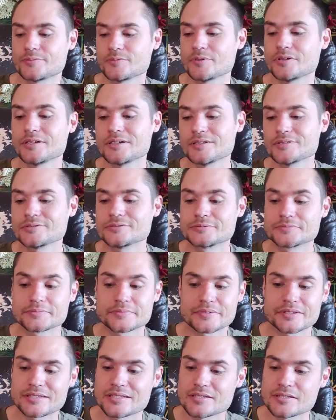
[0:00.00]
Well,
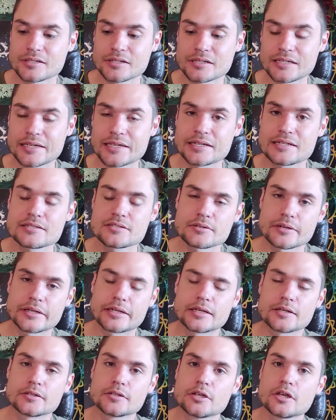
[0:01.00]
doesn't look like it is right
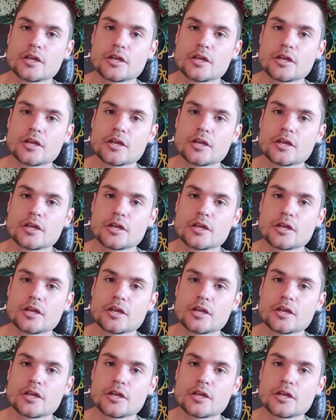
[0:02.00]
now